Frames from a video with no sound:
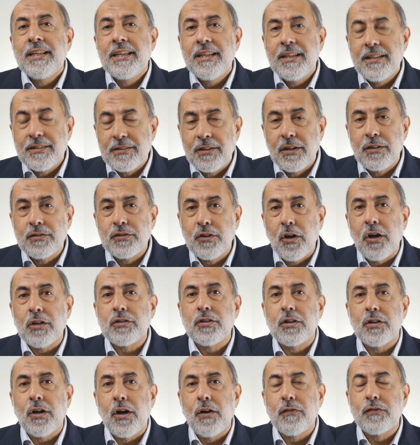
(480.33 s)
the
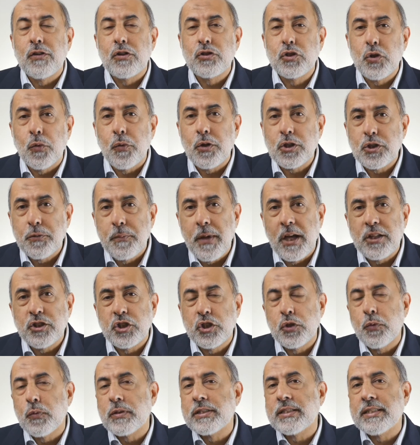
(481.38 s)
daughter of the Jewish man,
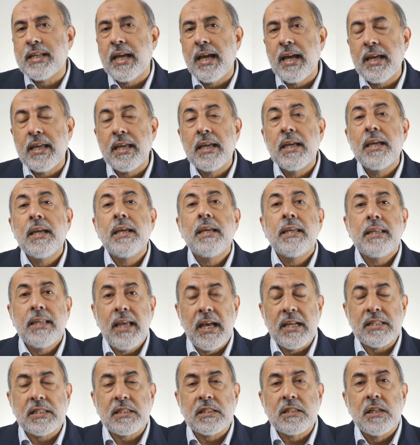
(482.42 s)
she would say,
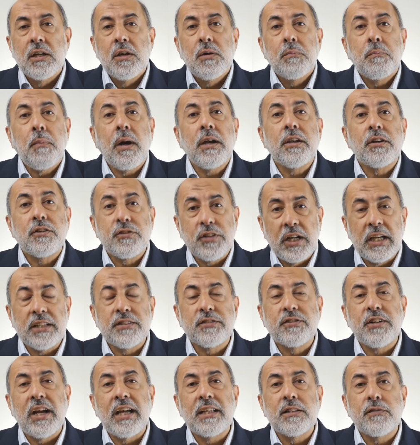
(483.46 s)
yes, my great
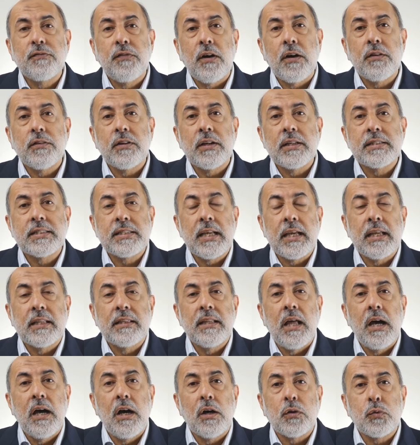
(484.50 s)
grandfather is
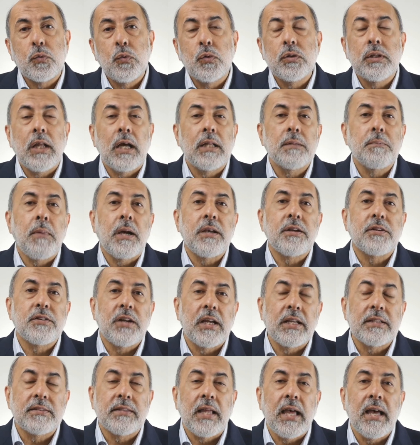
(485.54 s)
Sayyidina Harun and my
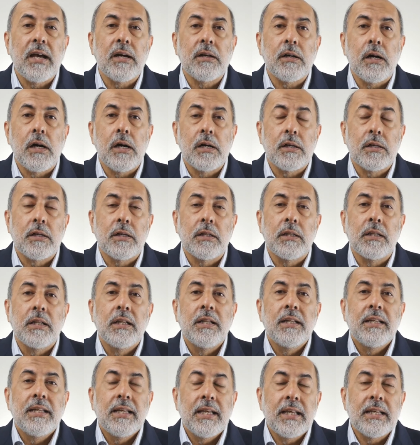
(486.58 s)
great uncle
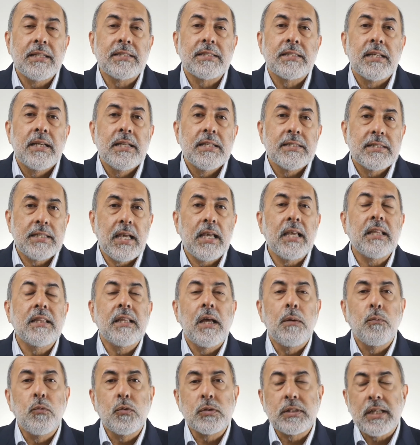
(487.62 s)
is
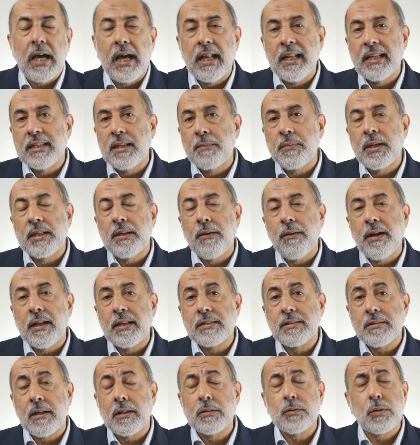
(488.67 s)
Sayyidina Musa ala nabina wa
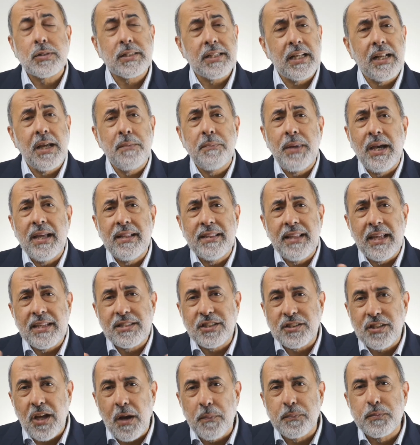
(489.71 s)
alayhi salatu wassalam. And they
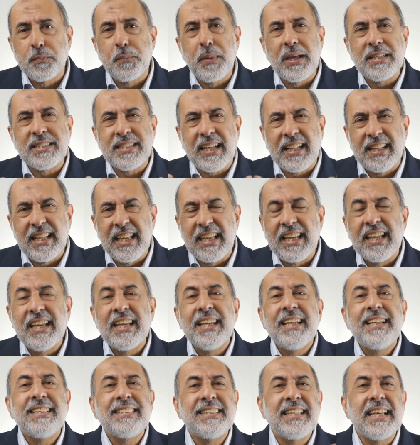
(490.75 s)
stopped basically
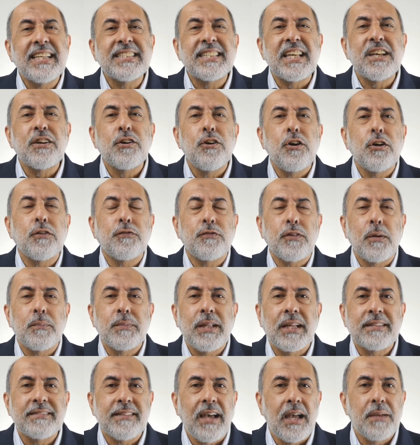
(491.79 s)
teasing her from
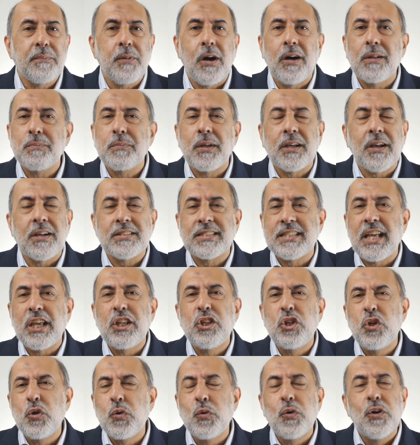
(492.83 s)
that time on because they
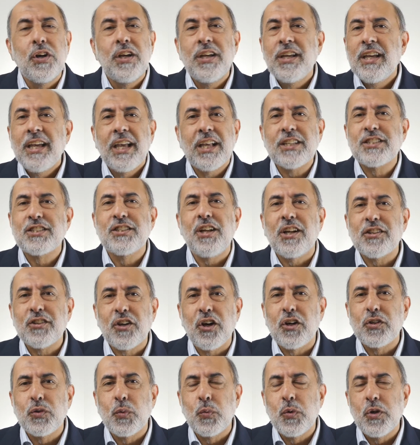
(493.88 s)
knew it's not
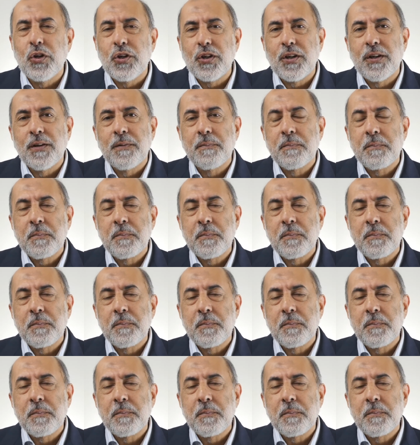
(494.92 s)
going to work.